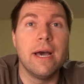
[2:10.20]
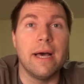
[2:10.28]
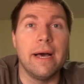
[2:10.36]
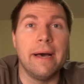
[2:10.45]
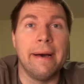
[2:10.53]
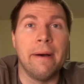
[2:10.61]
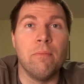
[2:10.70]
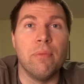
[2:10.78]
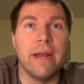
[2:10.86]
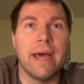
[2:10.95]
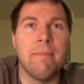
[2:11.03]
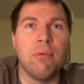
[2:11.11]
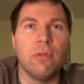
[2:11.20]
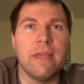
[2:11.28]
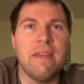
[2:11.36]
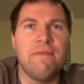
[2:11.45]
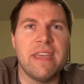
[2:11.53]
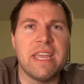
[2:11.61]
But I
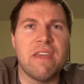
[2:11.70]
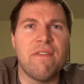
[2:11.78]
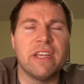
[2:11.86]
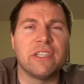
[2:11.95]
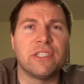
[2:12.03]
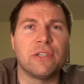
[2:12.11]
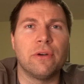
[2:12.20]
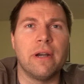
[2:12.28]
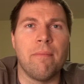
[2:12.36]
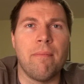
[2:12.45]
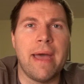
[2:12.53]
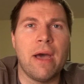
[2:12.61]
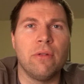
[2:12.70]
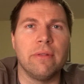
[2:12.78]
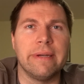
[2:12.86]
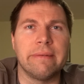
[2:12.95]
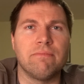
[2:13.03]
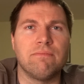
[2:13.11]
believe they give you a certain amount,
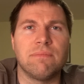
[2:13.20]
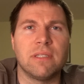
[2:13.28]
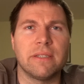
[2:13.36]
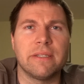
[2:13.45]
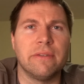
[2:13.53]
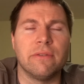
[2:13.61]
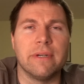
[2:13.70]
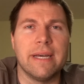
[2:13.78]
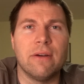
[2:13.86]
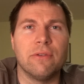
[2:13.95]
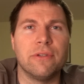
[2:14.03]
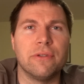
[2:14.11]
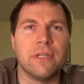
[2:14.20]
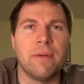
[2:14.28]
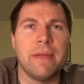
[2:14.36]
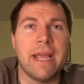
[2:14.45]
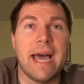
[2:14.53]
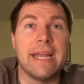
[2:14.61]
like $600 or
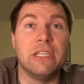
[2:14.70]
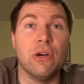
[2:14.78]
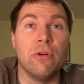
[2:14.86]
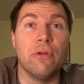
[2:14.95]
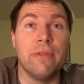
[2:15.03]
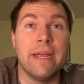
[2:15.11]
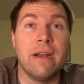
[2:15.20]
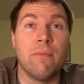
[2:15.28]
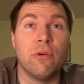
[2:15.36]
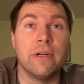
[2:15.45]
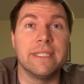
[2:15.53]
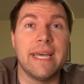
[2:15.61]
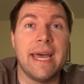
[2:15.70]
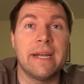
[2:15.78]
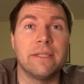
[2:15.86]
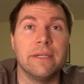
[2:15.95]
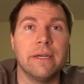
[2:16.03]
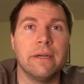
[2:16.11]
something. I don't know that number
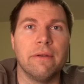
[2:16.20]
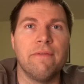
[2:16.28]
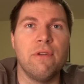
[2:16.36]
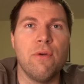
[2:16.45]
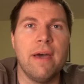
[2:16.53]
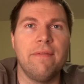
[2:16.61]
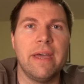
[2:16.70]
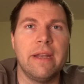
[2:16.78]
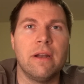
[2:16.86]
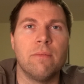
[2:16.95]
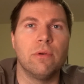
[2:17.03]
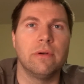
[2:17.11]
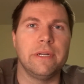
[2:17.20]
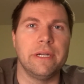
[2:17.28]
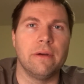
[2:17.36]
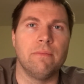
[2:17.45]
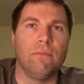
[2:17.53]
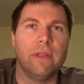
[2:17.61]
exact. If you have that number, you
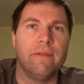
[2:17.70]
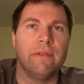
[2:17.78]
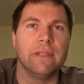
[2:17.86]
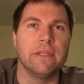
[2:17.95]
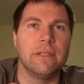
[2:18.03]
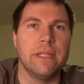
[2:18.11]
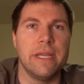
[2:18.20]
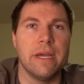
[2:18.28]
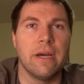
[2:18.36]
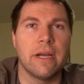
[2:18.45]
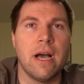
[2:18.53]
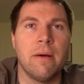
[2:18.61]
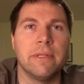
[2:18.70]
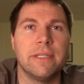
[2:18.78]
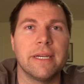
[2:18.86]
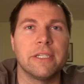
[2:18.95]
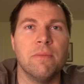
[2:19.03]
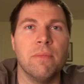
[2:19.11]
know, leave in the comment
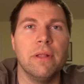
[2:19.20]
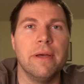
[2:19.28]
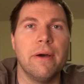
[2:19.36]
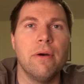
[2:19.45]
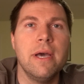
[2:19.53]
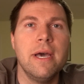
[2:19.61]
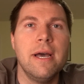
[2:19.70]
section below.